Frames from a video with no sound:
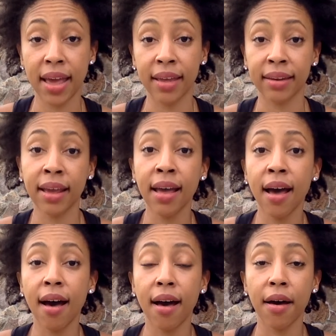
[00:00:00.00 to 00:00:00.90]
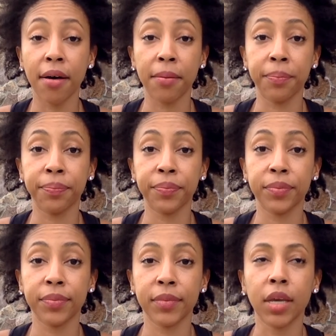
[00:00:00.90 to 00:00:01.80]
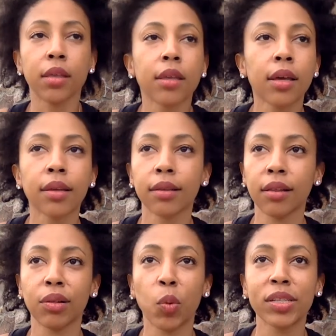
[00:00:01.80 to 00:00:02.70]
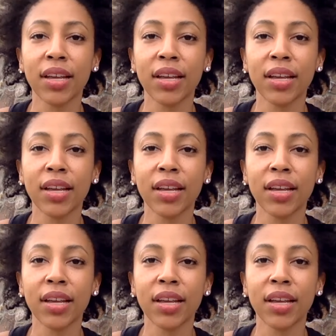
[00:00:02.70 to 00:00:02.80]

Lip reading: and um, one